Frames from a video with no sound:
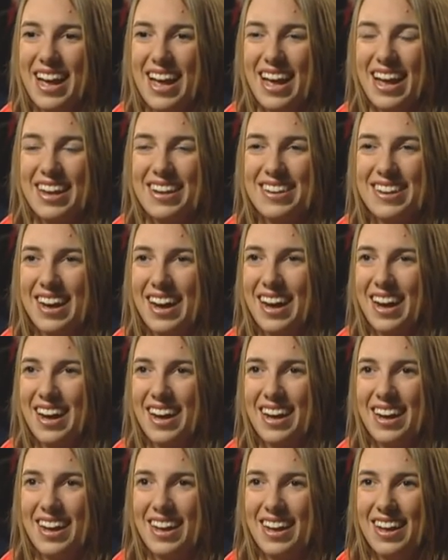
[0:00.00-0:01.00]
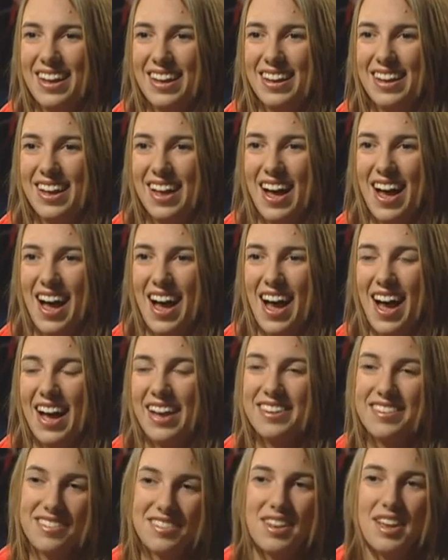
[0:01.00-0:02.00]
And uh, I
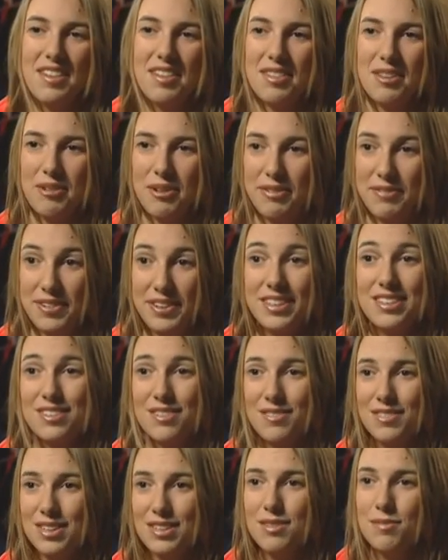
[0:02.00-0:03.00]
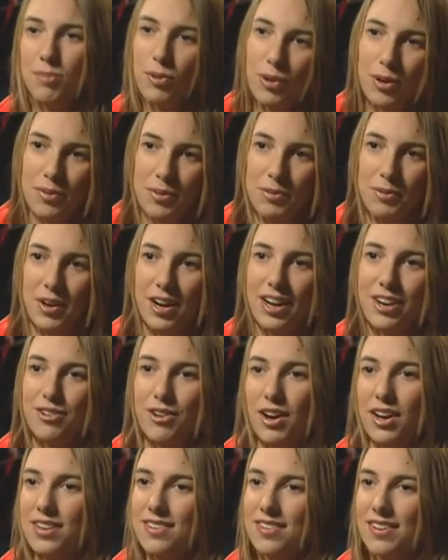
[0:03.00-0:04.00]
can say that there were feelings of disappointment when I
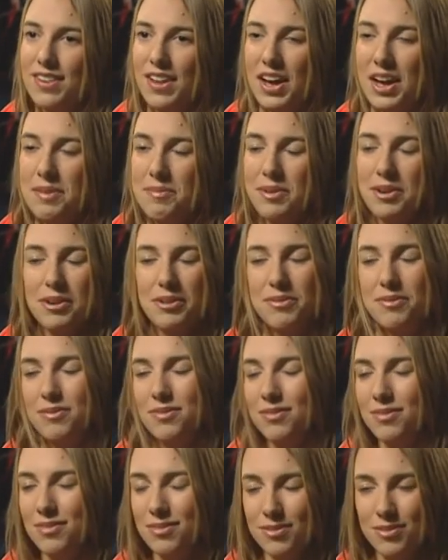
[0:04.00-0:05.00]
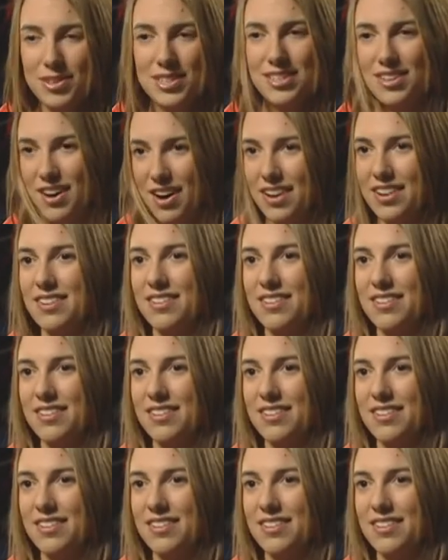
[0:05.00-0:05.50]
crossed the line, but it was not a